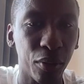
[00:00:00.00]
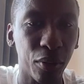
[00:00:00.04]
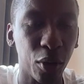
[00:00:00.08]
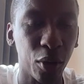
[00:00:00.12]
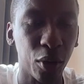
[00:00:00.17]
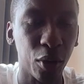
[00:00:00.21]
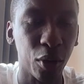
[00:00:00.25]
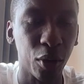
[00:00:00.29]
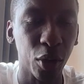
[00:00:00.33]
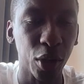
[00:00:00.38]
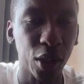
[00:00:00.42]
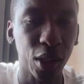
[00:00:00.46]
have
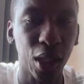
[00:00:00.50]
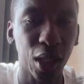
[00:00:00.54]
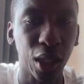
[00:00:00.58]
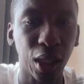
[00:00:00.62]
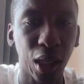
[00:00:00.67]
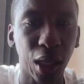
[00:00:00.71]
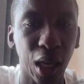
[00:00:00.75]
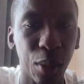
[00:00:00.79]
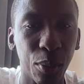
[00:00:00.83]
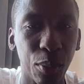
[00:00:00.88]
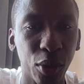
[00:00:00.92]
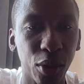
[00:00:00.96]
lost that
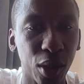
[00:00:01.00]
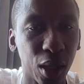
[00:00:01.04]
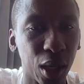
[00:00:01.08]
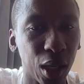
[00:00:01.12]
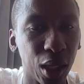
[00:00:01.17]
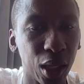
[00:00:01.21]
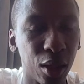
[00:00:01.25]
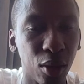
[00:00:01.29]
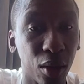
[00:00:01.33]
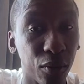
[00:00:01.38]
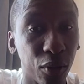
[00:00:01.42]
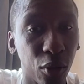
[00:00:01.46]
game
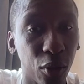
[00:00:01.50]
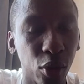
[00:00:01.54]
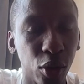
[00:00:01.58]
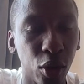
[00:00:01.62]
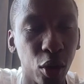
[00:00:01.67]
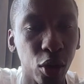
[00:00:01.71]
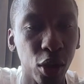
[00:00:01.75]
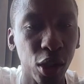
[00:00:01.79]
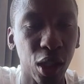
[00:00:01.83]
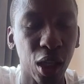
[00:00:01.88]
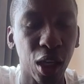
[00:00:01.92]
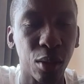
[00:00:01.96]
already. You have all
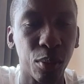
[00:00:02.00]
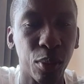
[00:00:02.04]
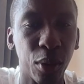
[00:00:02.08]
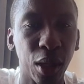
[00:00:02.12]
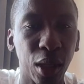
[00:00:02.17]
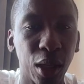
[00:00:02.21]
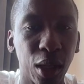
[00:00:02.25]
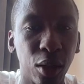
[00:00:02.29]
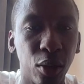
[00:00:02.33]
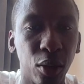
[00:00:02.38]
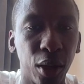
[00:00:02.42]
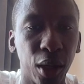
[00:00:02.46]
lost that
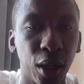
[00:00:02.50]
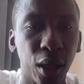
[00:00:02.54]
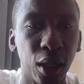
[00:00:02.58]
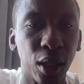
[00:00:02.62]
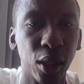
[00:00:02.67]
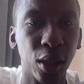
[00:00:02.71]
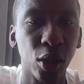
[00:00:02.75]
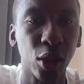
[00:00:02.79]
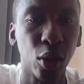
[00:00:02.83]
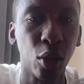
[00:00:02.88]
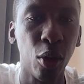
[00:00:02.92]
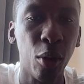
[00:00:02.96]
battle
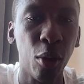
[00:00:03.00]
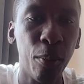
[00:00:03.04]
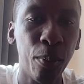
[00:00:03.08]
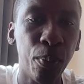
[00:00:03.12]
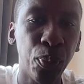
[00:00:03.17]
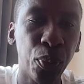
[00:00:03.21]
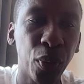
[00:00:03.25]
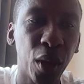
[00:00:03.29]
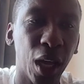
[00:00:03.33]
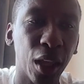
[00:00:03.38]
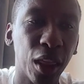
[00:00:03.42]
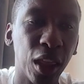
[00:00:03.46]
already. So
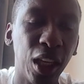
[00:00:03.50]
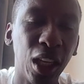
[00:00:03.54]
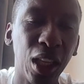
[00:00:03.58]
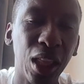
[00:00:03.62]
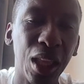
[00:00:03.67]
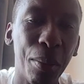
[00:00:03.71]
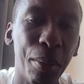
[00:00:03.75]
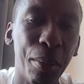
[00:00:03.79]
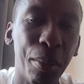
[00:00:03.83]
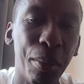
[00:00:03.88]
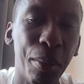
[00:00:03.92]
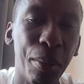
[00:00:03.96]
I
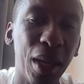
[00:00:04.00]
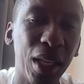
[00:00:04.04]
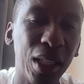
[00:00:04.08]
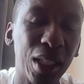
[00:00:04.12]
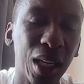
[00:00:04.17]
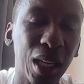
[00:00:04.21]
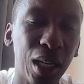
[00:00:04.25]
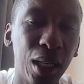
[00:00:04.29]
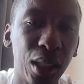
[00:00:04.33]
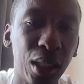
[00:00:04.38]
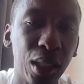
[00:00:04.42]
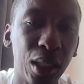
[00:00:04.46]
think the
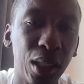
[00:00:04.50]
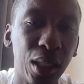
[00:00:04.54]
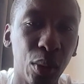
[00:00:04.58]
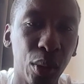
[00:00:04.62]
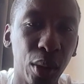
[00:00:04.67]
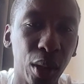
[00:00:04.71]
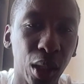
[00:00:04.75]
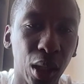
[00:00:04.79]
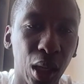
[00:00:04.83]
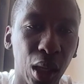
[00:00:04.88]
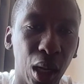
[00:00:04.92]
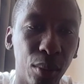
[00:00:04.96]
mentality when it
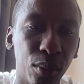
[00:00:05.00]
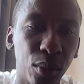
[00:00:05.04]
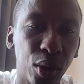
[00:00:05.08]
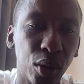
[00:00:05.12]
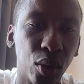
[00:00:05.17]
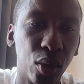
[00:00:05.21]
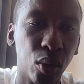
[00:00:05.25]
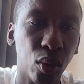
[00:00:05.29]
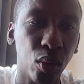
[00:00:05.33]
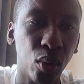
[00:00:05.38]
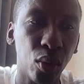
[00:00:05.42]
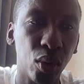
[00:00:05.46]
comes
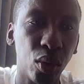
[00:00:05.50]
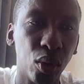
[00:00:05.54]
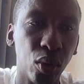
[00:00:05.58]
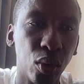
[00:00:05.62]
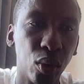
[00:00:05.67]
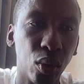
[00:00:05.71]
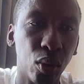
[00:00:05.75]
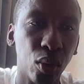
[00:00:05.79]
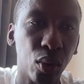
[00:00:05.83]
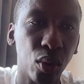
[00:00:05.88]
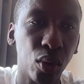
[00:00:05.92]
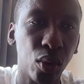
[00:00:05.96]
to
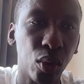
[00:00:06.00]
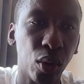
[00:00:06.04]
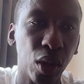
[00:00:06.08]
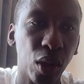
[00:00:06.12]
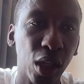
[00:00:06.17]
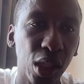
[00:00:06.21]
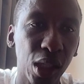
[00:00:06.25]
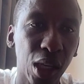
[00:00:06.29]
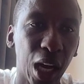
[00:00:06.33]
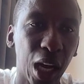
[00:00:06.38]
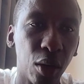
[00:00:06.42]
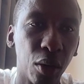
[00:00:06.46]

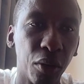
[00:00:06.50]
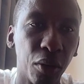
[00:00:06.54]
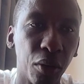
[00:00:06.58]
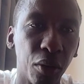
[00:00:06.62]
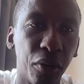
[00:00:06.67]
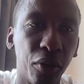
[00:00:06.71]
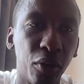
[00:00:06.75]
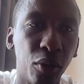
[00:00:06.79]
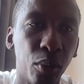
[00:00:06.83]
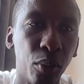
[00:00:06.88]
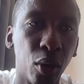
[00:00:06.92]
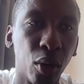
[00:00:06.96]
this kind of
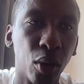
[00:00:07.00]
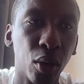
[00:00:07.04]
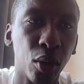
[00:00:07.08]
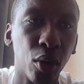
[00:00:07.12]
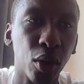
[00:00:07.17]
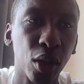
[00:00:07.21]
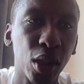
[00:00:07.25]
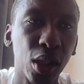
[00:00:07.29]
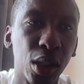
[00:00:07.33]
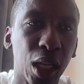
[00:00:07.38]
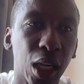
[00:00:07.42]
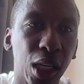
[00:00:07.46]
football
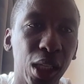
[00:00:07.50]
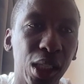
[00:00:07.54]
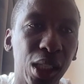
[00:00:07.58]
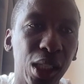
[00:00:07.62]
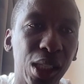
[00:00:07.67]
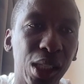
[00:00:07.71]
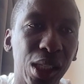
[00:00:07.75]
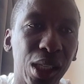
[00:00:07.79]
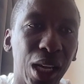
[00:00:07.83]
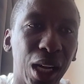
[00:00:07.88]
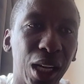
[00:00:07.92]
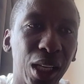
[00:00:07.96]

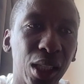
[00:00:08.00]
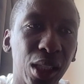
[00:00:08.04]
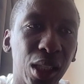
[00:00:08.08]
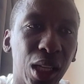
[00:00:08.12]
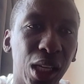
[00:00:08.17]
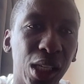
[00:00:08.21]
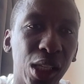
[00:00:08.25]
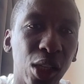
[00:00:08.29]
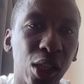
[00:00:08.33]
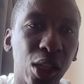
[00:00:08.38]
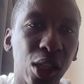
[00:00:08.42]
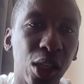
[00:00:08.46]

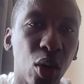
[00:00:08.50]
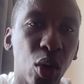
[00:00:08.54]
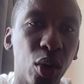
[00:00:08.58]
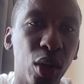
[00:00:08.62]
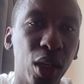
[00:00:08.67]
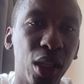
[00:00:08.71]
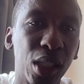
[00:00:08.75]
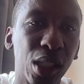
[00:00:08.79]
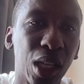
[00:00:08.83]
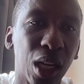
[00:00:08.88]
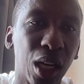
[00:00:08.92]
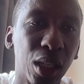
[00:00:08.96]
doesn't only
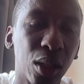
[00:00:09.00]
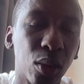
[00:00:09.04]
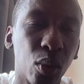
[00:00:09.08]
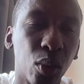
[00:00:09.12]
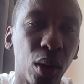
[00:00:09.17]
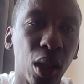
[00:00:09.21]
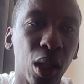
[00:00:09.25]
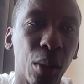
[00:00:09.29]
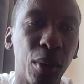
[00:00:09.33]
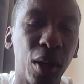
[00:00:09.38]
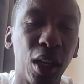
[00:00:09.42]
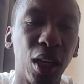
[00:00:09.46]
start
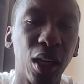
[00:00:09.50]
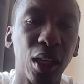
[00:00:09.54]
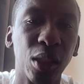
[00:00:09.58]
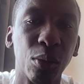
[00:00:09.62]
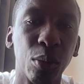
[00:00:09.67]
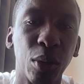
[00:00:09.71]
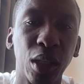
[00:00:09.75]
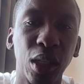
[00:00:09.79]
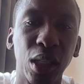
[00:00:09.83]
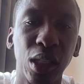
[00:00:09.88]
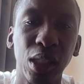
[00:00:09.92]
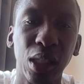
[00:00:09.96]
with the players,
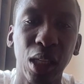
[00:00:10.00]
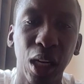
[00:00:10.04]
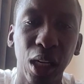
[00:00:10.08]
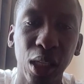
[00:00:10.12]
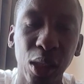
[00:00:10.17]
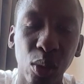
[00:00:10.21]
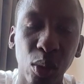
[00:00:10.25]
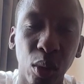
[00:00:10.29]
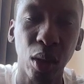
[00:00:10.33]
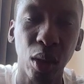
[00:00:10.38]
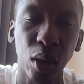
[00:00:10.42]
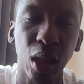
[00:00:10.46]
but it
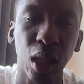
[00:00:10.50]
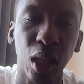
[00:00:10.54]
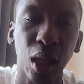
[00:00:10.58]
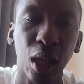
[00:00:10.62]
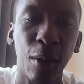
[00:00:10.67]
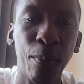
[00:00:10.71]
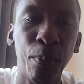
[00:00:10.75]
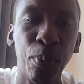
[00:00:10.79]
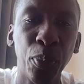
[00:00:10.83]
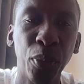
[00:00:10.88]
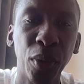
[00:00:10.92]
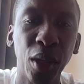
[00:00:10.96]
starts
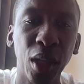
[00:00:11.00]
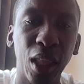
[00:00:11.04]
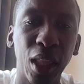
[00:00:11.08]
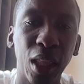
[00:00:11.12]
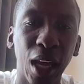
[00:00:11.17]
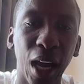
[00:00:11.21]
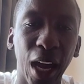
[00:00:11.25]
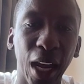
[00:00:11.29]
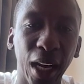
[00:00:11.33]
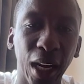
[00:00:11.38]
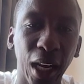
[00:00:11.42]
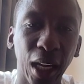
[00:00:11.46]
the
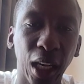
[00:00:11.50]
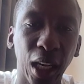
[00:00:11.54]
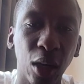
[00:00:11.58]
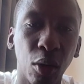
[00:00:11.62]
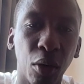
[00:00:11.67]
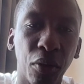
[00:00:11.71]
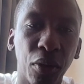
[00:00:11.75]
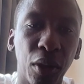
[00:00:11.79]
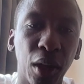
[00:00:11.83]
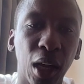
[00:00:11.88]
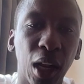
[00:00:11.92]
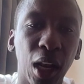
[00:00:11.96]
hierarchy
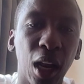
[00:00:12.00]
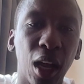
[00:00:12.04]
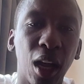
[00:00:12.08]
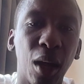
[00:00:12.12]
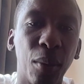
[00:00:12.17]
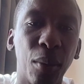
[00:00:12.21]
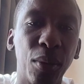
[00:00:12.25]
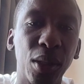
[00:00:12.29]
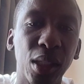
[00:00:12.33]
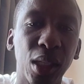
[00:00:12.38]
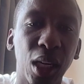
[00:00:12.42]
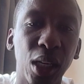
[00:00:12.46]
of the
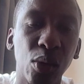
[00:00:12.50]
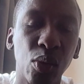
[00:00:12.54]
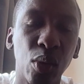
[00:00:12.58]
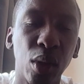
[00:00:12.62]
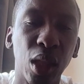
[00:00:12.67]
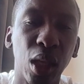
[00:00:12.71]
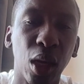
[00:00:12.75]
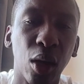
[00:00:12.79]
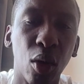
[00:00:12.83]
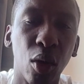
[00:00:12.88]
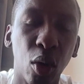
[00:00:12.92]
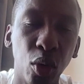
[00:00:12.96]
club. It starts
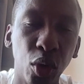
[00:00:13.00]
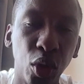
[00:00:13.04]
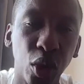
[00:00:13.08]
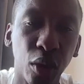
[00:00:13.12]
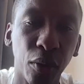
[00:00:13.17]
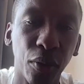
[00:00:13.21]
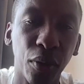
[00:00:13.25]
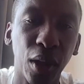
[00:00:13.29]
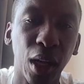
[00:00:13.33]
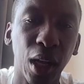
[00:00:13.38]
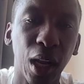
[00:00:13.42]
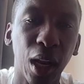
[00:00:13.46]
with the
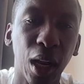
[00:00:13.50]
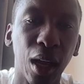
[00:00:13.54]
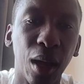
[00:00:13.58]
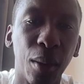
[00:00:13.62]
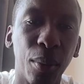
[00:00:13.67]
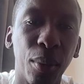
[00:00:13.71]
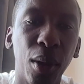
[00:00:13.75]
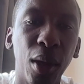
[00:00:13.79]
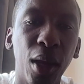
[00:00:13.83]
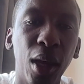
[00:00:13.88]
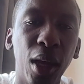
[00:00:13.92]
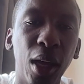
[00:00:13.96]
coach of the
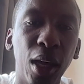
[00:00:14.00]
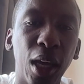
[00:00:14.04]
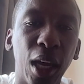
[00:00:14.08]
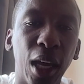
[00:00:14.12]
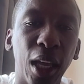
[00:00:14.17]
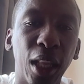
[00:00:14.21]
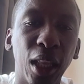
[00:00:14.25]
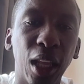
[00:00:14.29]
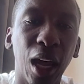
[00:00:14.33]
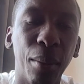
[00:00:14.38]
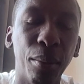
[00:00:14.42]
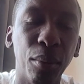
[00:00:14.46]
club
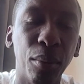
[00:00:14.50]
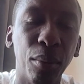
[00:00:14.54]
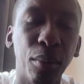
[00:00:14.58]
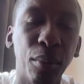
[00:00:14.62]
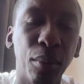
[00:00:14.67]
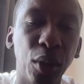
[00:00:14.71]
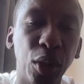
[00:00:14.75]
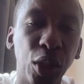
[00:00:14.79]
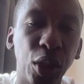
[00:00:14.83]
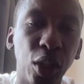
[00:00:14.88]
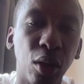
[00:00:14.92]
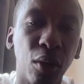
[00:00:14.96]
and the
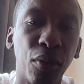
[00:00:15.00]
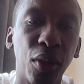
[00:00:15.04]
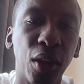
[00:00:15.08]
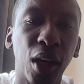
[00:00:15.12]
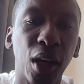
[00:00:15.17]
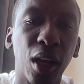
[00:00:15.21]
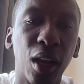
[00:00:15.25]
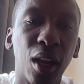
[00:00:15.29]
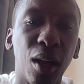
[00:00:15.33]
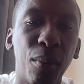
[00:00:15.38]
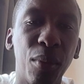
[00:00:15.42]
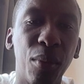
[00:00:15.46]
ambition of the
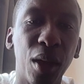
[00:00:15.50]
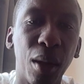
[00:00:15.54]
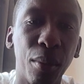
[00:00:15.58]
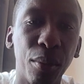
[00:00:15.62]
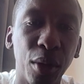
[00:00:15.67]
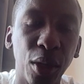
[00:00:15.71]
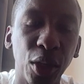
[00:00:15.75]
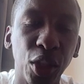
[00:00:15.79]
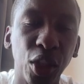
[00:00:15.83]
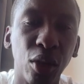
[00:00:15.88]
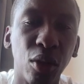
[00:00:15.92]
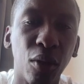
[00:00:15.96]
club, the
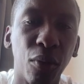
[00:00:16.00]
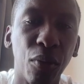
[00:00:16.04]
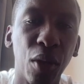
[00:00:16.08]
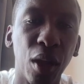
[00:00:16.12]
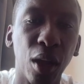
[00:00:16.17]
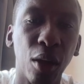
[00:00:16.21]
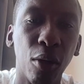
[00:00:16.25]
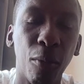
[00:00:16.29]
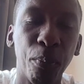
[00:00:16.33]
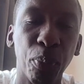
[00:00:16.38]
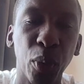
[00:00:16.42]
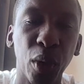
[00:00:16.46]
ambition
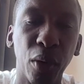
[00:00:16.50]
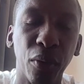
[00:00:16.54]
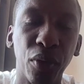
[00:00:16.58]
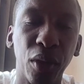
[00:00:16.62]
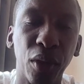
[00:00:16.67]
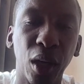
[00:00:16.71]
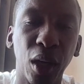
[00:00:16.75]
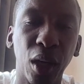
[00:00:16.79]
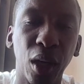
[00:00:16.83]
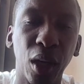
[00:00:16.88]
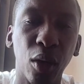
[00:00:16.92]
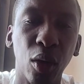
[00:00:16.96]

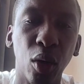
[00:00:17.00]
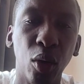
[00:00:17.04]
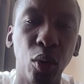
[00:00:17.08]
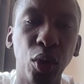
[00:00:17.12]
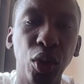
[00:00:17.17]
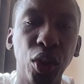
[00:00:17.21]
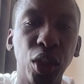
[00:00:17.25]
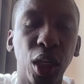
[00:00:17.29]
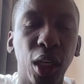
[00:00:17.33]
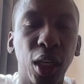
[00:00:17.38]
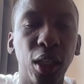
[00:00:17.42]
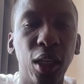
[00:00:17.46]
of the
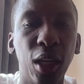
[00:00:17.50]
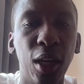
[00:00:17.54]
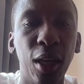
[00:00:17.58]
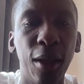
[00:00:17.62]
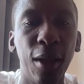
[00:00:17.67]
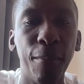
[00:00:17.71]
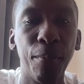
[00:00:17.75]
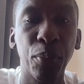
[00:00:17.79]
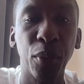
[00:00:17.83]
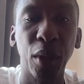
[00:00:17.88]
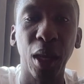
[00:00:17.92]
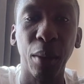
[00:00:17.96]
coach. And
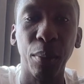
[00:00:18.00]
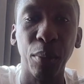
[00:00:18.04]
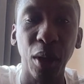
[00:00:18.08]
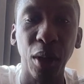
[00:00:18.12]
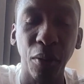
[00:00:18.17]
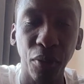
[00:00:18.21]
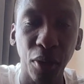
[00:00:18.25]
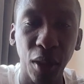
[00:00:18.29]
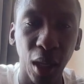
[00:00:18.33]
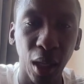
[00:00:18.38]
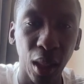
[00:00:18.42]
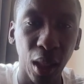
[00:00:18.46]

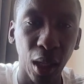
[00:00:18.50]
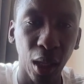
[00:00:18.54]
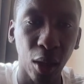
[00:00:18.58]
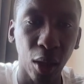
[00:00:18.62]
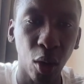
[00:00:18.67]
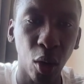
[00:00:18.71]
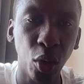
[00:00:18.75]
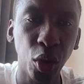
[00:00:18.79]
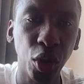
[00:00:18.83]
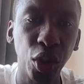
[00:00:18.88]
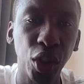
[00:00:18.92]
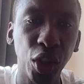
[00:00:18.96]
if the
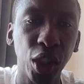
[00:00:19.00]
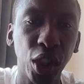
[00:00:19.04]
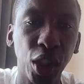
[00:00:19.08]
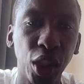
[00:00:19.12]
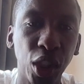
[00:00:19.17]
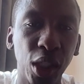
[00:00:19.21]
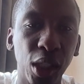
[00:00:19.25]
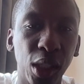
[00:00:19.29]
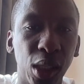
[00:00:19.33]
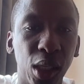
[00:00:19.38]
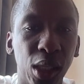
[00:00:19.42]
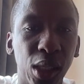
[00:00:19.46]
coach
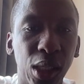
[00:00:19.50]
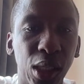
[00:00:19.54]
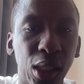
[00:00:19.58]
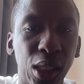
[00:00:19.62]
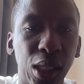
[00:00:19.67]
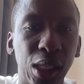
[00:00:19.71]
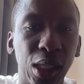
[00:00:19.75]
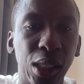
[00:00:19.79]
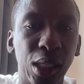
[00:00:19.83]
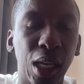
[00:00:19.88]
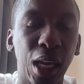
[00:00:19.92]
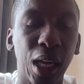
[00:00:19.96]

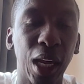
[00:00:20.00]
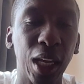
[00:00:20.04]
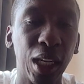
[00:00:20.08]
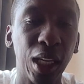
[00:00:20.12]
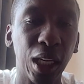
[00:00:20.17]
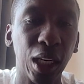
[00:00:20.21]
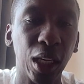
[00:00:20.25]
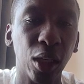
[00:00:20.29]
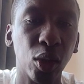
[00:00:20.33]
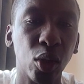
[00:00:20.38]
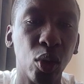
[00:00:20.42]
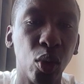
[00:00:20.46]
is
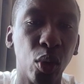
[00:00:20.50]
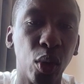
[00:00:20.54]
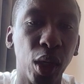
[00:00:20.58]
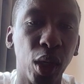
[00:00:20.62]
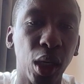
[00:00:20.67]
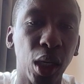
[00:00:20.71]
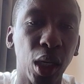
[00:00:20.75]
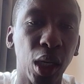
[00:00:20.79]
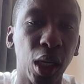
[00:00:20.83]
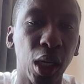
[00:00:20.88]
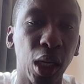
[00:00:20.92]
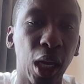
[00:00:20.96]
heading to
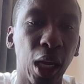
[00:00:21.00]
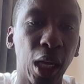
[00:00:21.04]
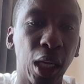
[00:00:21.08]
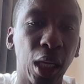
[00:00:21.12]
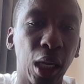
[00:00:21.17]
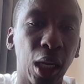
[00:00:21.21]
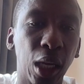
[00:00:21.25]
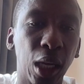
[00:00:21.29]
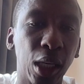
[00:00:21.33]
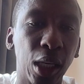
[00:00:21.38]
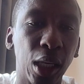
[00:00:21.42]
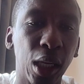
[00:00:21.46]

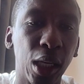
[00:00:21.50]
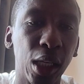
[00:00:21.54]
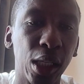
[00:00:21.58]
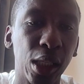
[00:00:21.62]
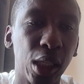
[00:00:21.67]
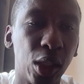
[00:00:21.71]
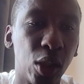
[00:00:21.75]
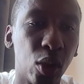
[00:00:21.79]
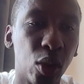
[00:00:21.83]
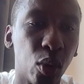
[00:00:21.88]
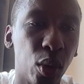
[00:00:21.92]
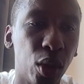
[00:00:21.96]
a
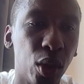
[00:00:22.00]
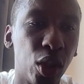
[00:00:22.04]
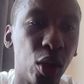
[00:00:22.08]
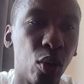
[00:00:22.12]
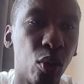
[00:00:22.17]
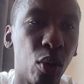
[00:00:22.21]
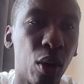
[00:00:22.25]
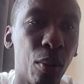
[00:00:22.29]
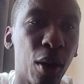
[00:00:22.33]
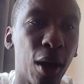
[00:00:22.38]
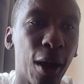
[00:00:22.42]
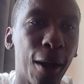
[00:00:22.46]
situation
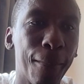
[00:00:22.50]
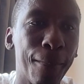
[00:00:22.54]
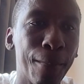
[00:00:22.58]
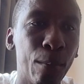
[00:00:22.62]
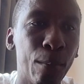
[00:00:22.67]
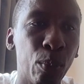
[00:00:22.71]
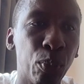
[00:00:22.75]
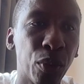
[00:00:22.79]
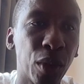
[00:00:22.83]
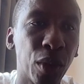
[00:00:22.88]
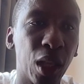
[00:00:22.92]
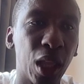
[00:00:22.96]
whereby
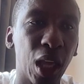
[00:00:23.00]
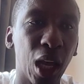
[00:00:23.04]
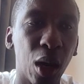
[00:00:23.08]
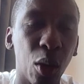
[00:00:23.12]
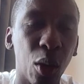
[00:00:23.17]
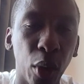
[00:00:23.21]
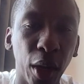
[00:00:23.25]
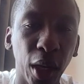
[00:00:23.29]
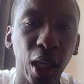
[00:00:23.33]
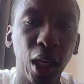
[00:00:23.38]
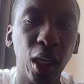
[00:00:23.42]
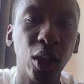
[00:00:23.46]
they are
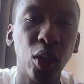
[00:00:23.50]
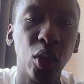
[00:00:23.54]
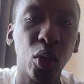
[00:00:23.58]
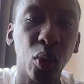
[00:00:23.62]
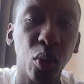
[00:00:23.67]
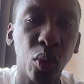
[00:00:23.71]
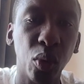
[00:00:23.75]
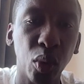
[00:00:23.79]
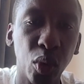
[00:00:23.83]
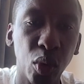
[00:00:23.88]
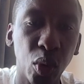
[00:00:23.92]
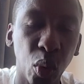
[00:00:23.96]
working
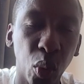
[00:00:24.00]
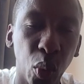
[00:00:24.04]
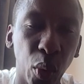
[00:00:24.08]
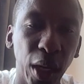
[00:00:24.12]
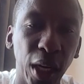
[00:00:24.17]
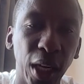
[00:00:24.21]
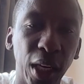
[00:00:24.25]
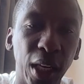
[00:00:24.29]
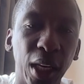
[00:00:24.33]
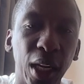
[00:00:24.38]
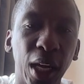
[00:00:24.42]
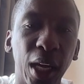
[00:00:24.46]
to
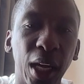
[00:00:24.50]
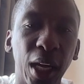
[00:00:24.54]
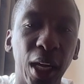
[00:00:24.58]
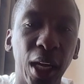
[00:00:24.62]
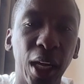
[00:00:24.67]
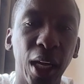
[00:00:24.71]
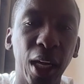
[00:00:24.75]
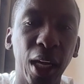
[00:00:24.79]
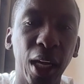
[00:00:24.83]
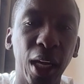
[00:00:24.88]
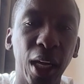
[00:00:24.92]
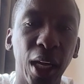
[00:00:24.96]
win
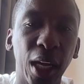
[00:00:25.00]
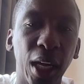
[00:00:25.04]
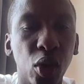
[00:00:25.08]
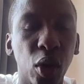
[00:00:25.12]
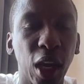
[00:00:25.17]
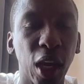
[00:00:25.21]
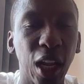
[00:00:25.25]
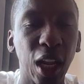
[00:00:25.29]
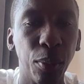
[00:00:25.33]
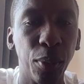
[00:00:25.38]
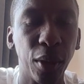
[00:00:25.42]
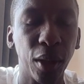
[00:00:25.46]
and
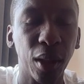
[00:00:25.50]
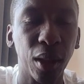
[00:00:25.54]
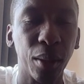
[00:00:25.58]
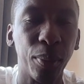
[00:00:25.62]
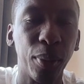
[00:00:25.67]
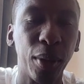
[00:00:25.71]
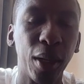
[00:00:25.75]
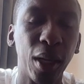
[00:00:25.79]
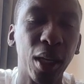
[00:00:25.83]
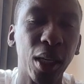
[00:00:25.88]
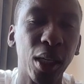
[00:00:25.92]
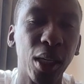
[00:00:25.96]
also
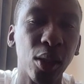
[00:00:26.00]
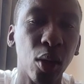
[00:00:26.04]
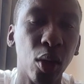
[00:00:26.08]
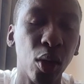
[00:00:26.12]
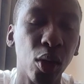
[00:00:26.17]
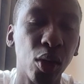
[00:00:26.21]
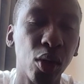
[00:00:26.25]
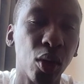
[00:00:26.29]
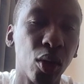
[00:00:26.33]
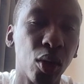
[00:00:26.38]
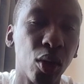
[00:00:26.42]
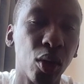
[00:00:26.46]
helping the players
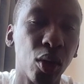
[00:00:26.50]
also